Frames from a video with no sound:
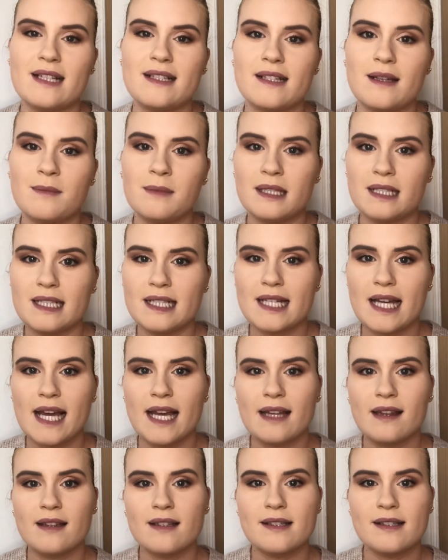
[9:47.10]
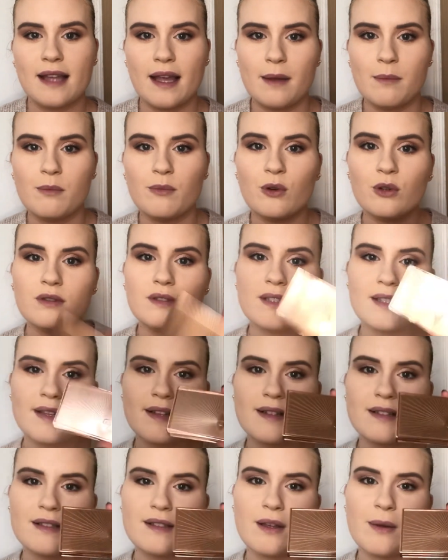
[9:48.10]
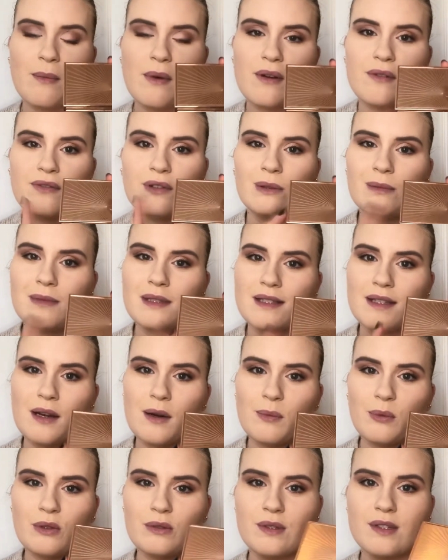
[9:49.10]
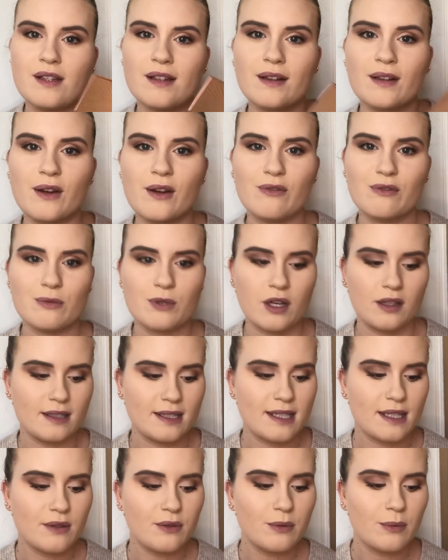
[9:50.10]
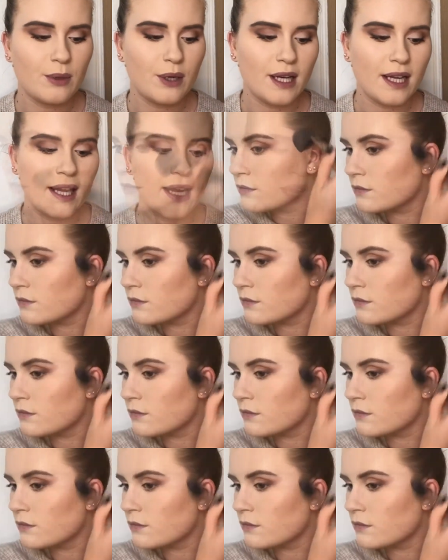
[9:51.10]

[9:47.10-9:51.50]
I'm going to take the same bronzer, so my Film Star Bronze and Glow from Charlotte Tilbury.